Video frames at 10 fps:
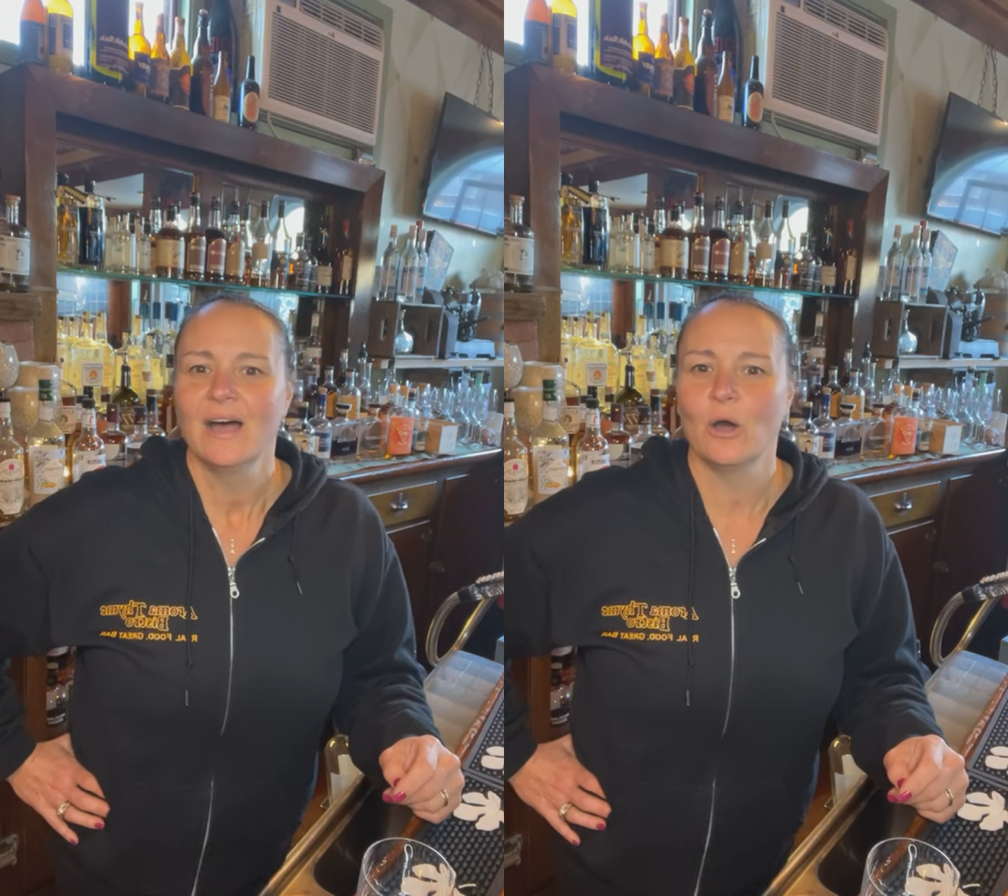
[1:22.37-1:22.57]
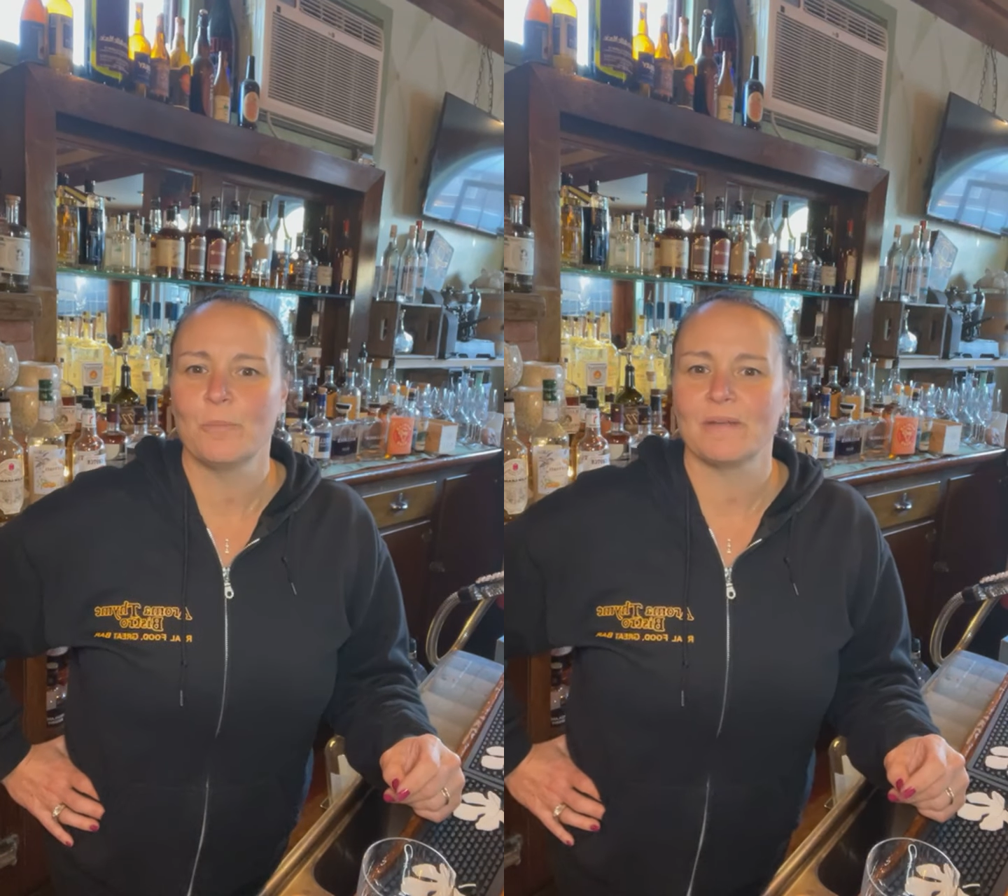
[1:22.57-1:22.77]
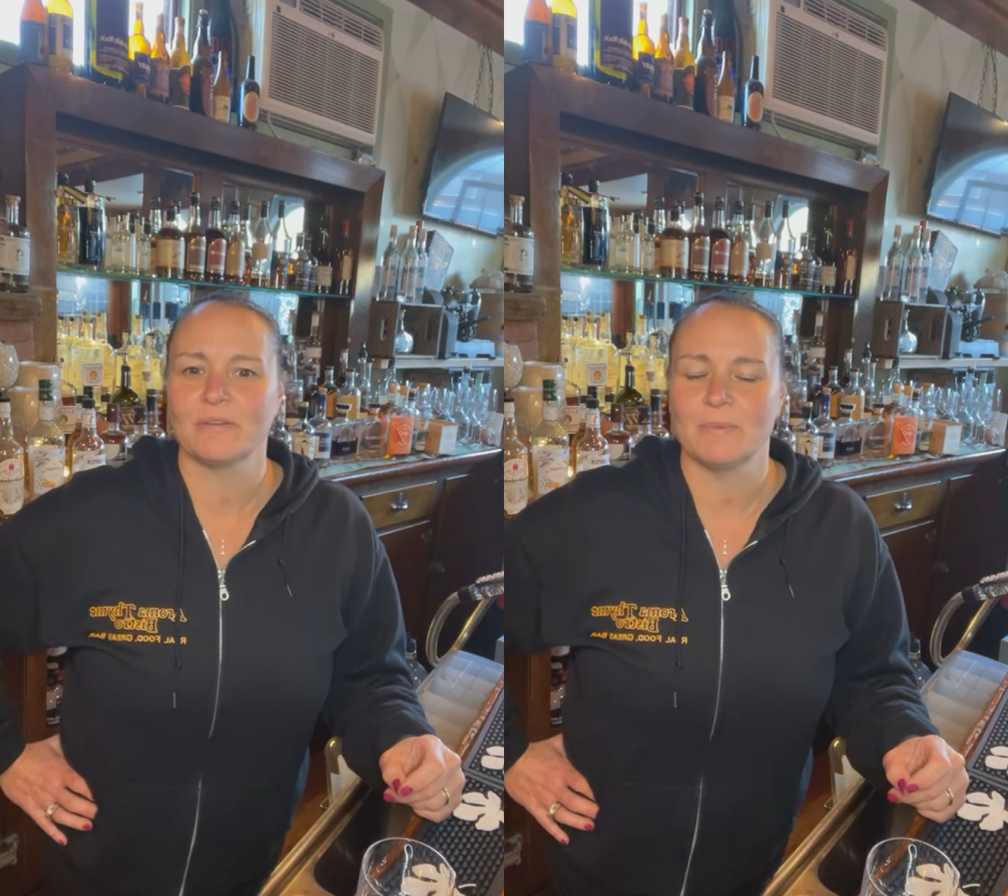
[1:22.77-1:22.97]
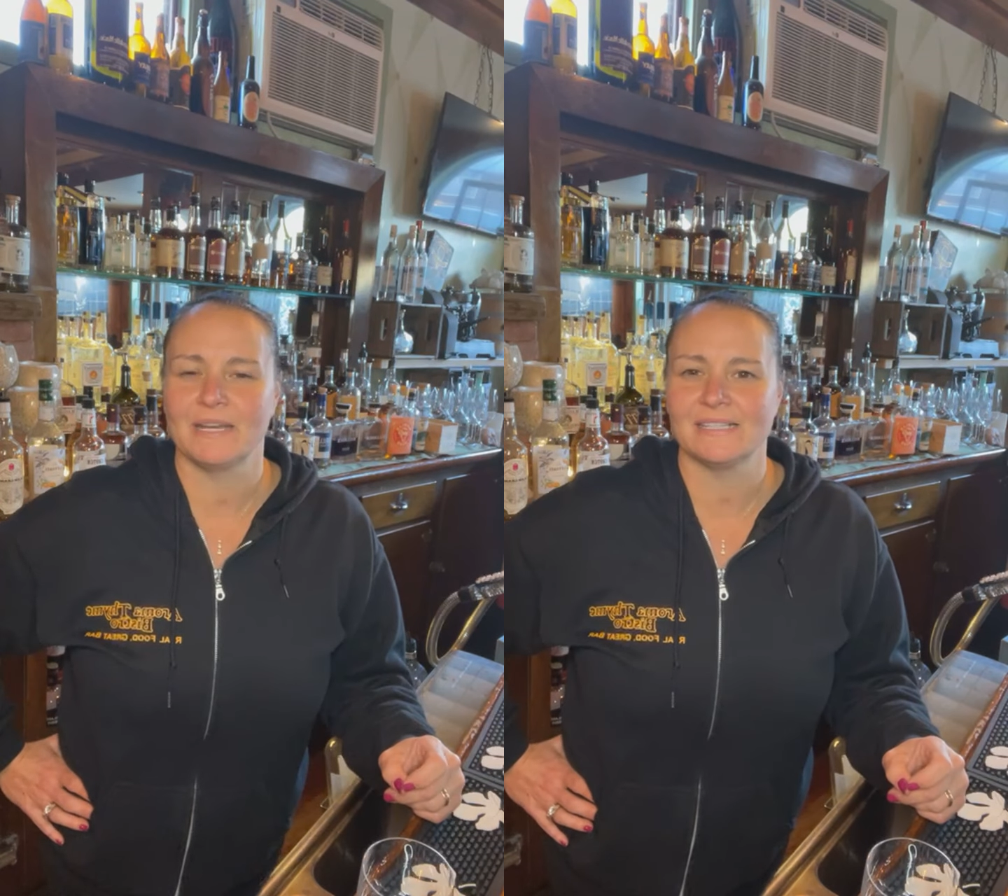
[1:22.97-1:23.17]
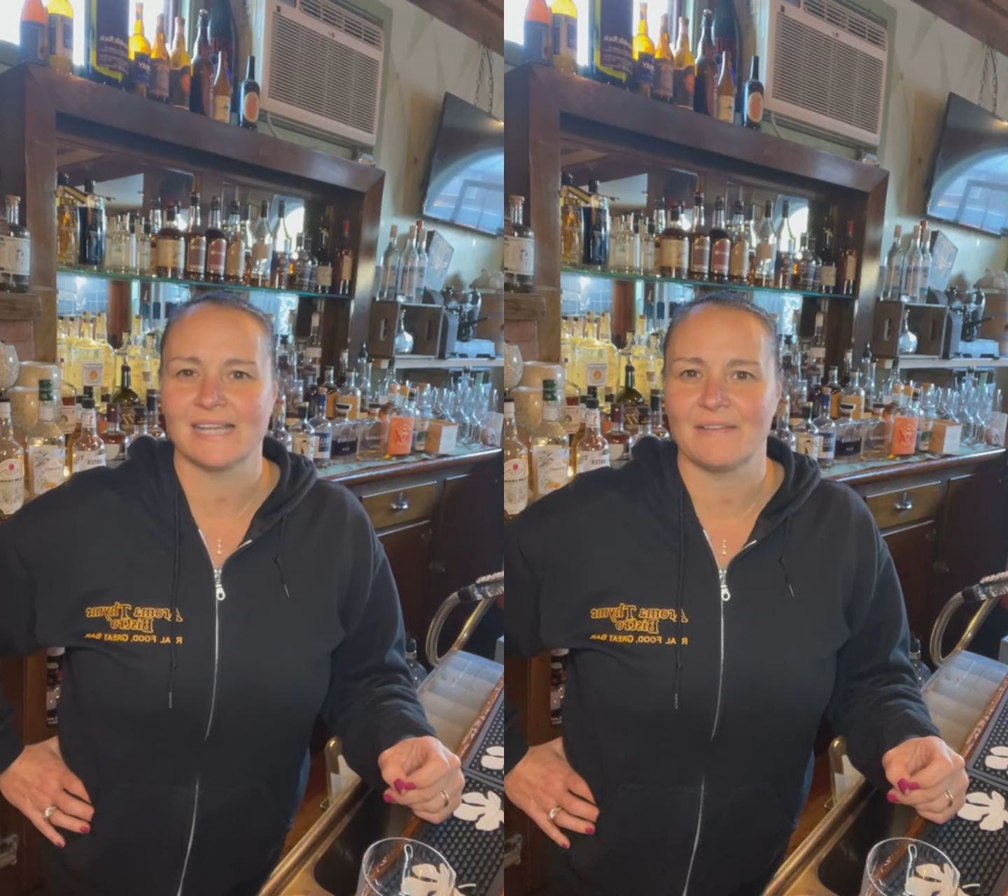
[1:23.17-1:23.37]
Hope
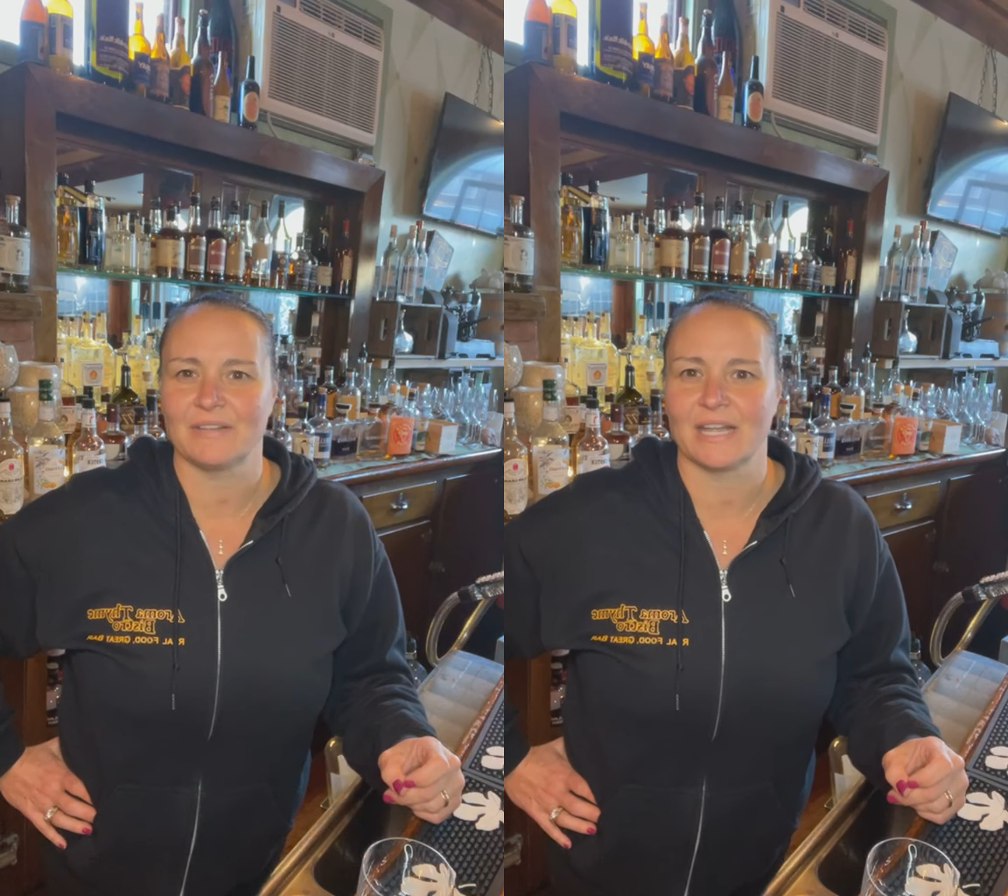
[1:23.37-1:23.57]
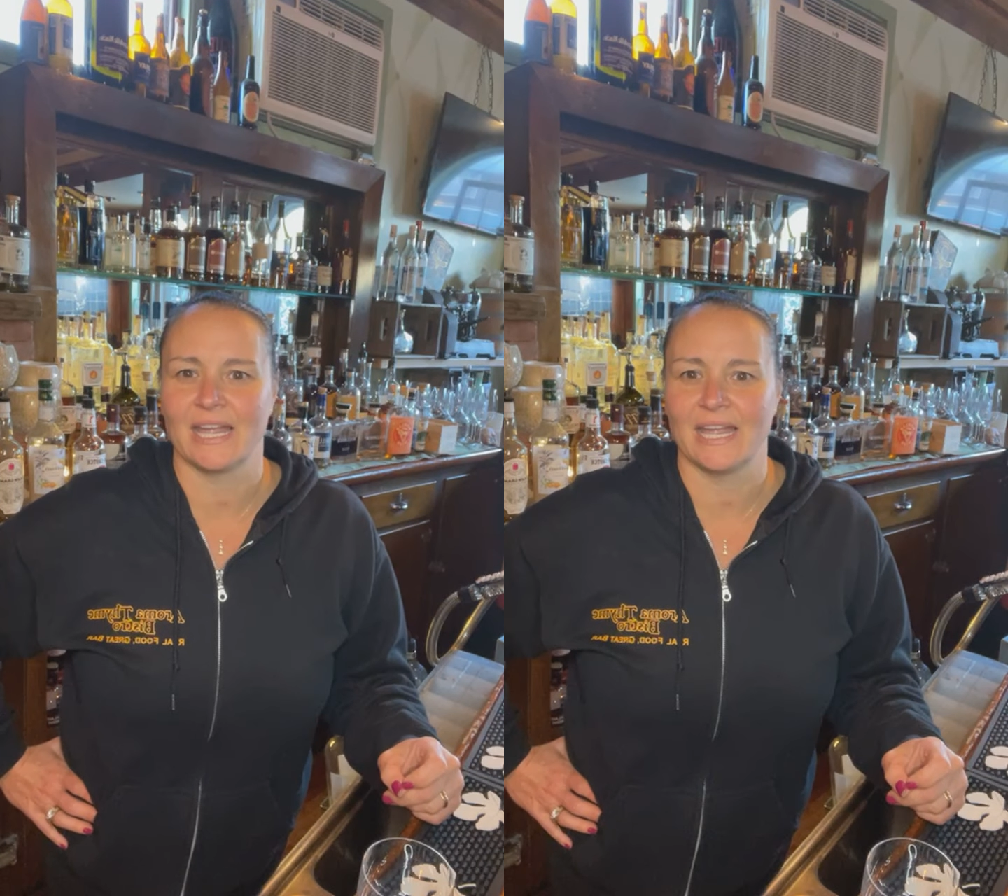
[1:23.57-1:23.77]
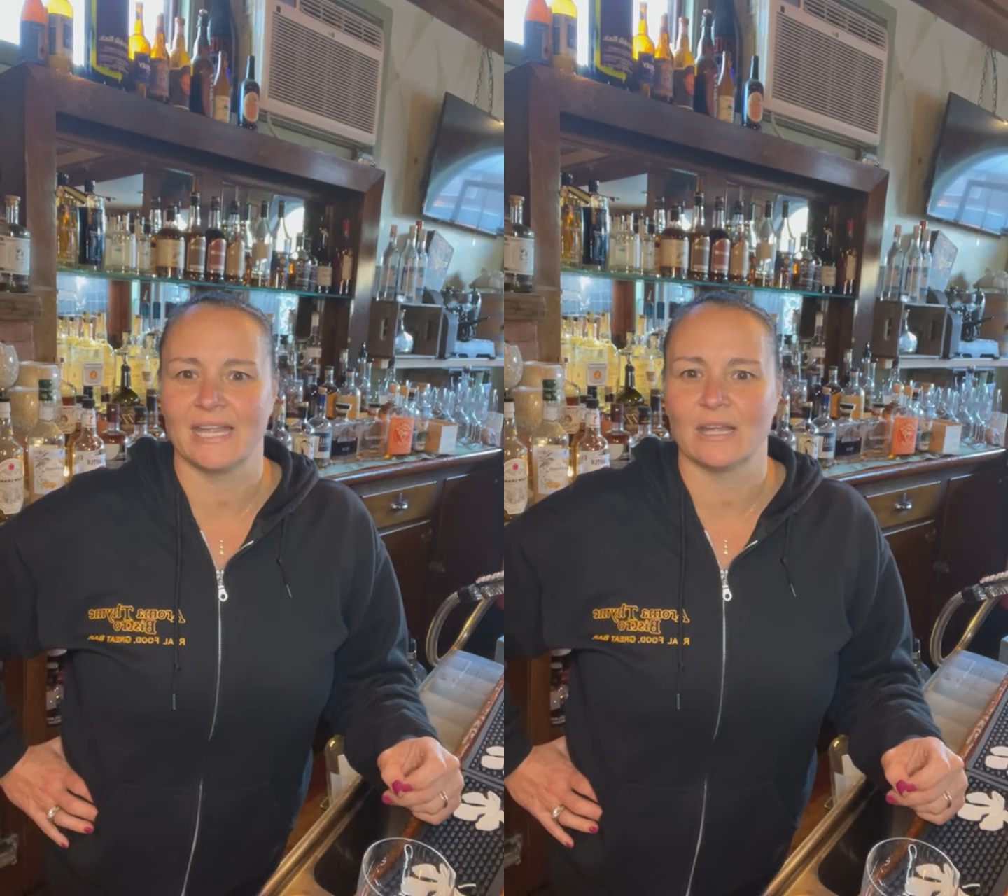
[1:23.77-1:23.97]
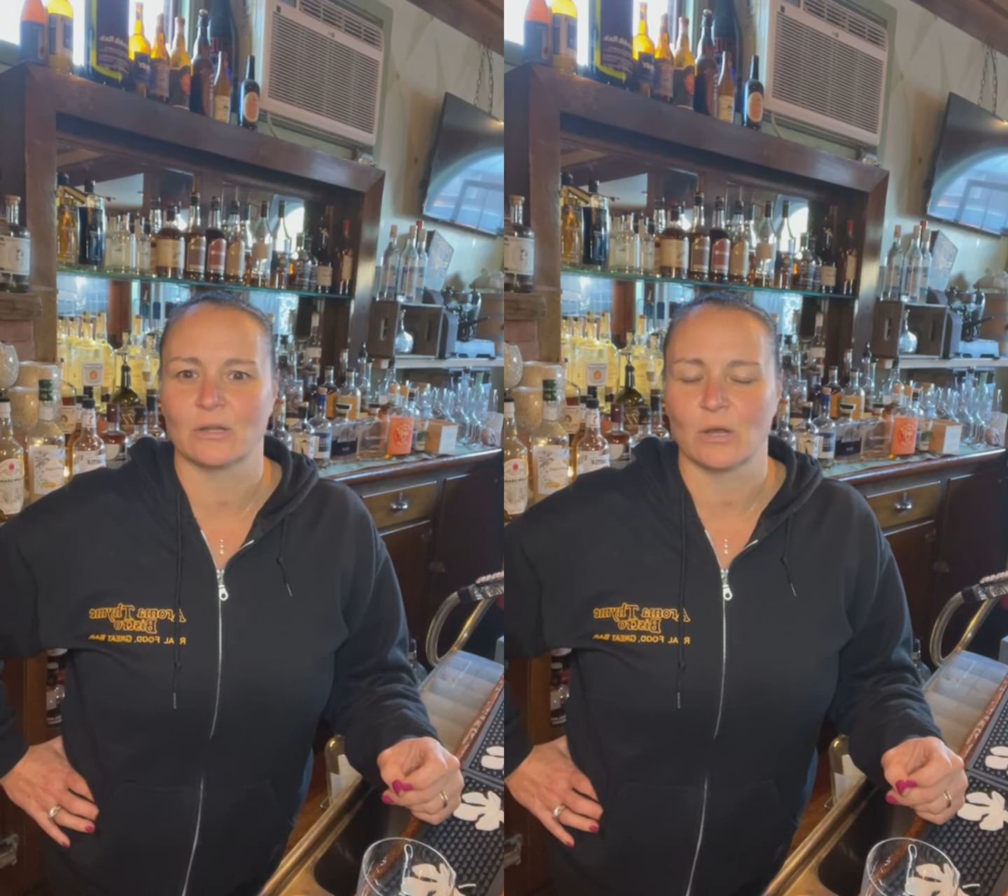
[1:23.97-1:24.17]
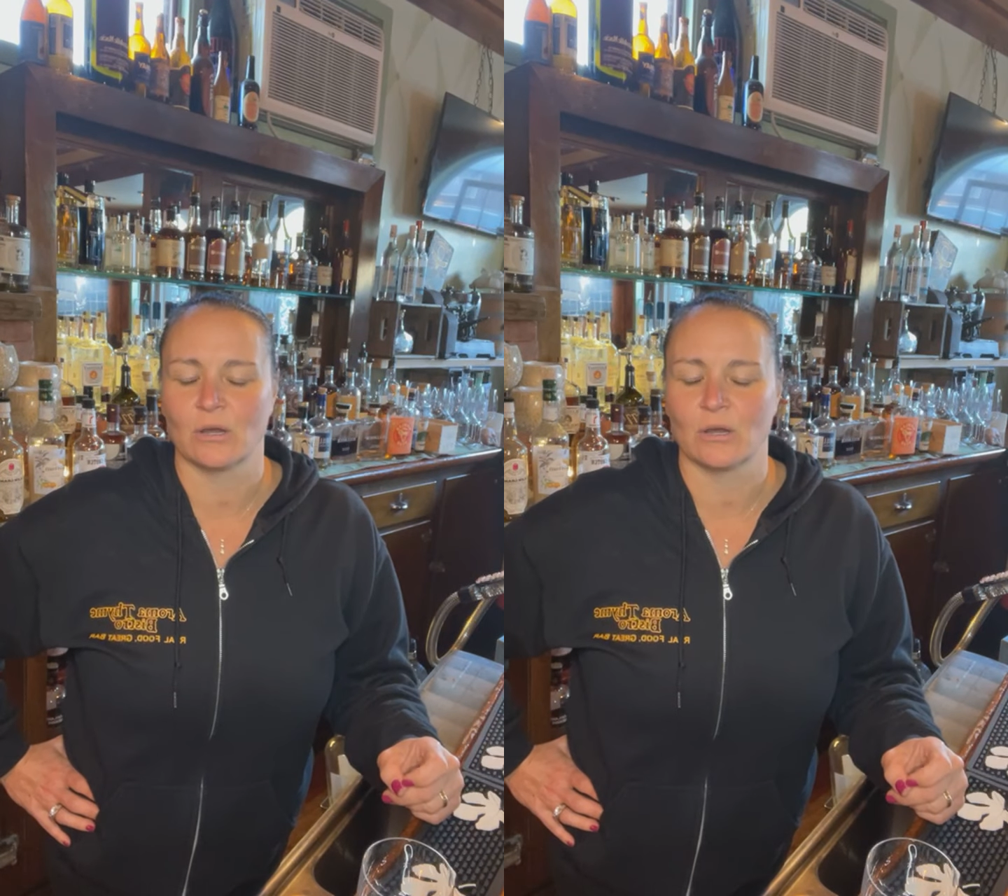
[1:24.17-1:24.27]
everybody's having a,